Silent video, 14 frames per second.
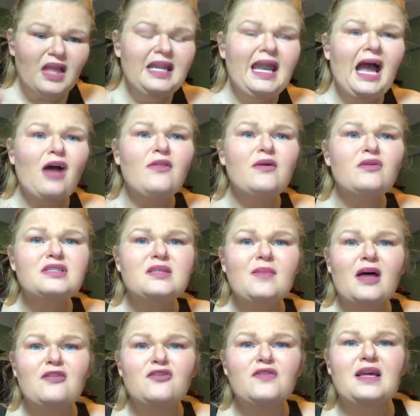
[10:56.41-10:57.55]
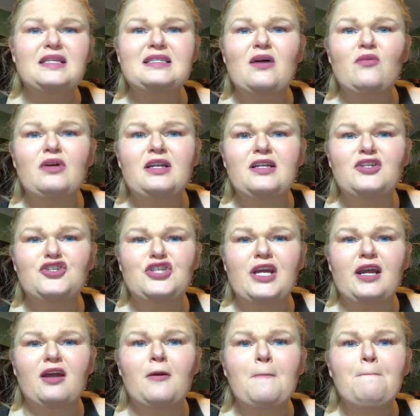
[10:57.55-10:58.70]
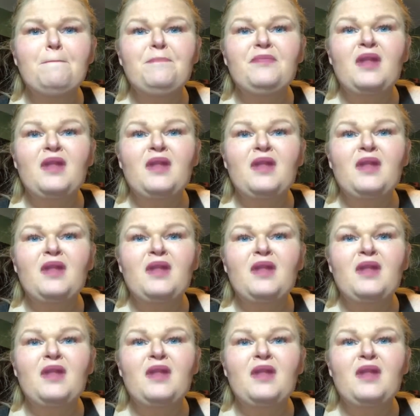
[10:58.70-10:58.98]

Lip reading: Now, there were some other things I wanted to share.